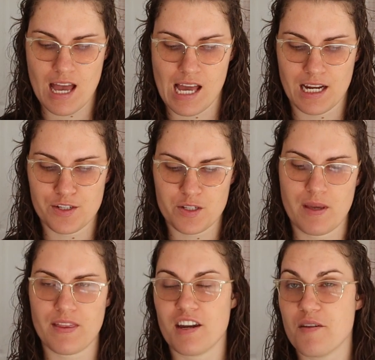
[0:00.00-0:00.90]
and I just
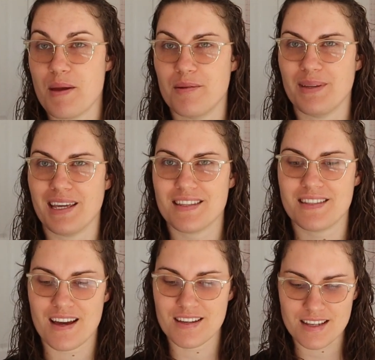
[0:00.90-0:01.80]
made that in a baby blanket
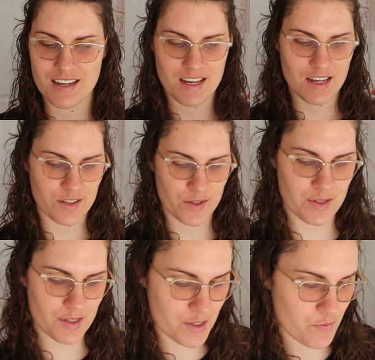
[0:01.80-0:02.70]
size
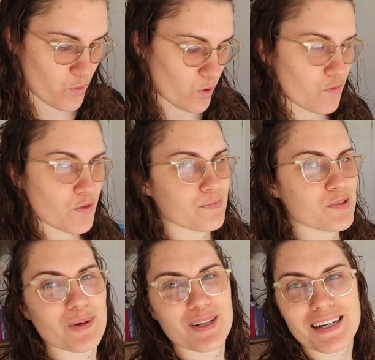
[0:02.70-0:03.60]
using some wool from
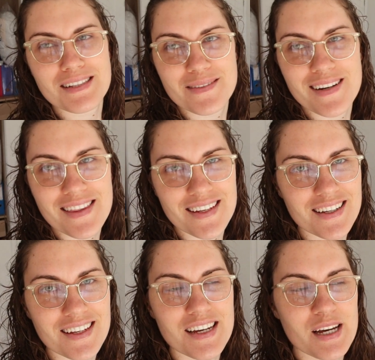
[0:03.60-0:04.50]
Spotlight, so
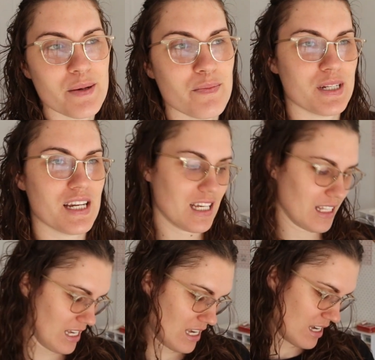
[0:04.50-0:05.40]
nothing
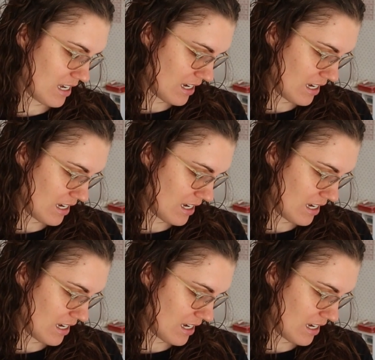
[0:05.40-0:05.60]
particularly